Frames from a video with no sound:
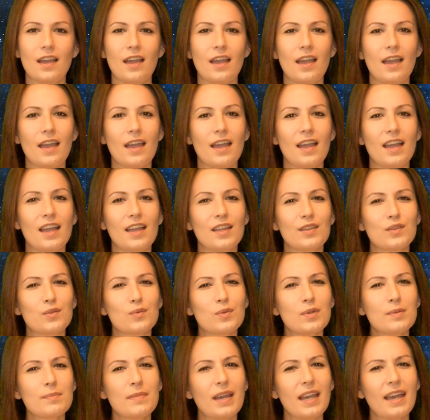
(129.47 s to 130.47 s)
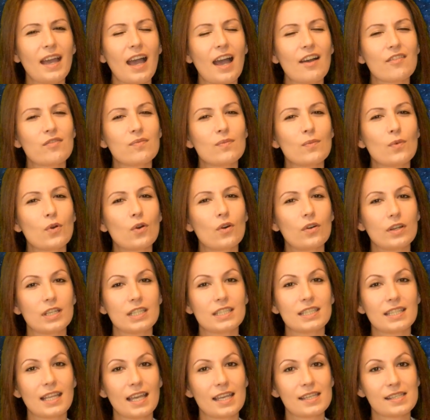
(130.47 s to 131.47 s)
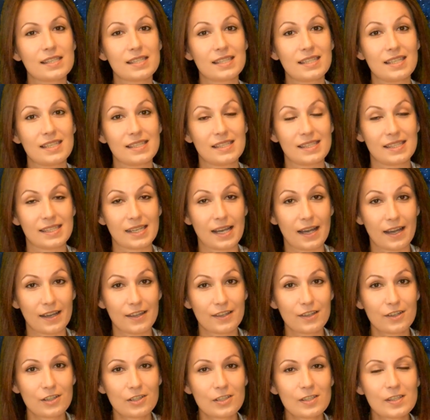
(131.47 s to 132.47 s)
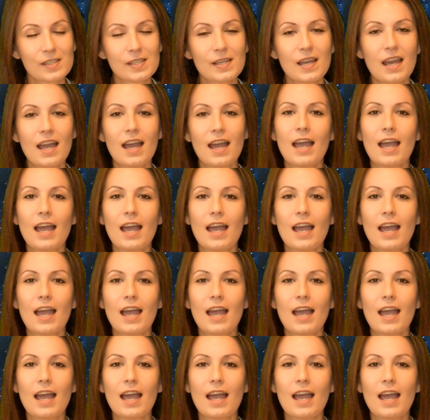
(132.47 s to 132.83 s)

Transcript: and we may have more intense desires.